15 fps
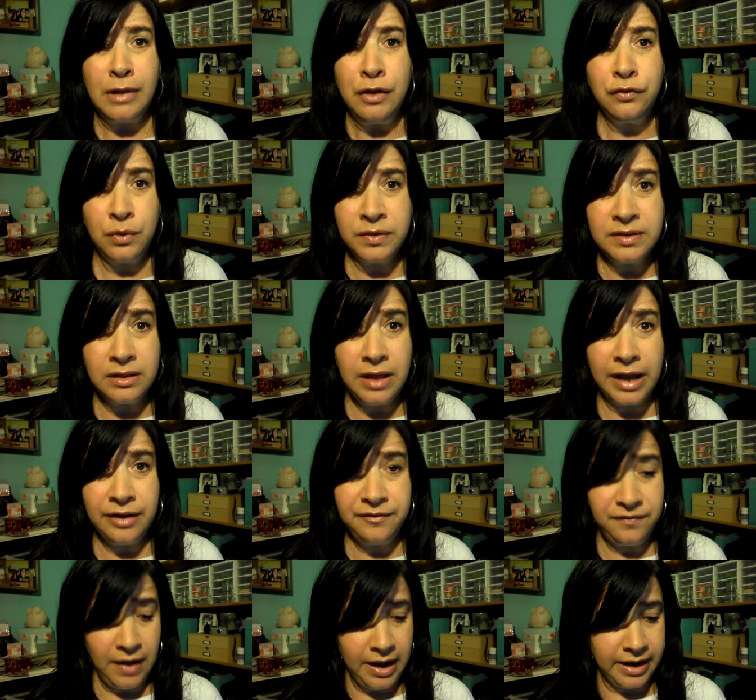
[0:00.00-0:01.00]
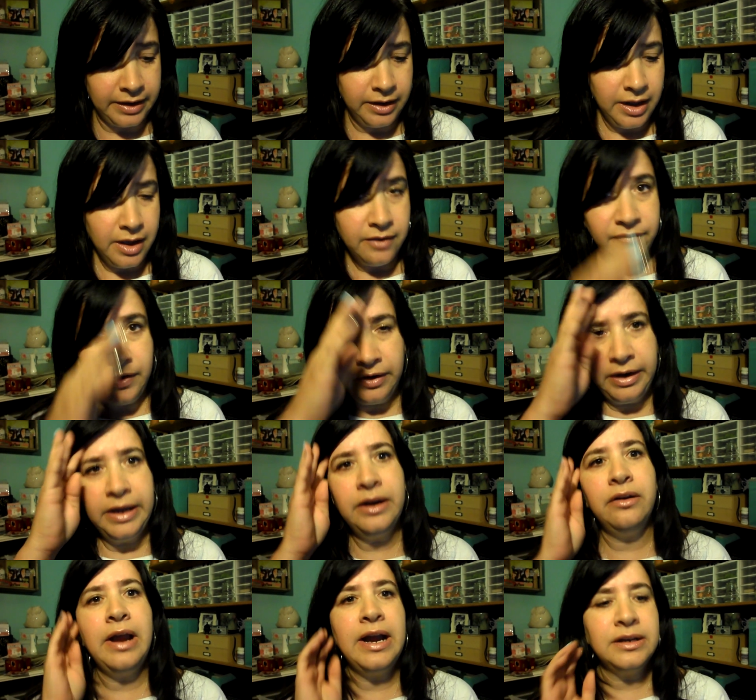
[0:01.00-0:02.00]
So it's a lot of fun, very
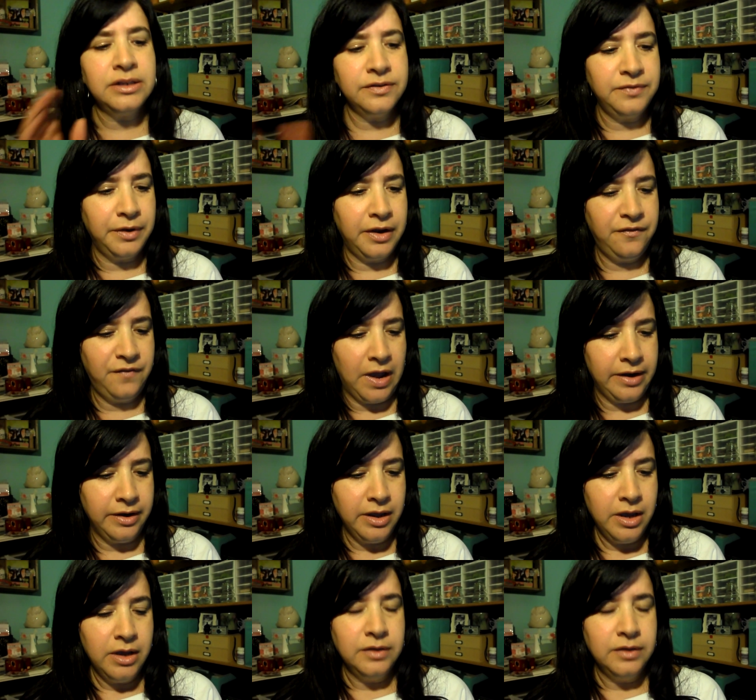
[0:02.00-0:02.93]
interactive, very fun.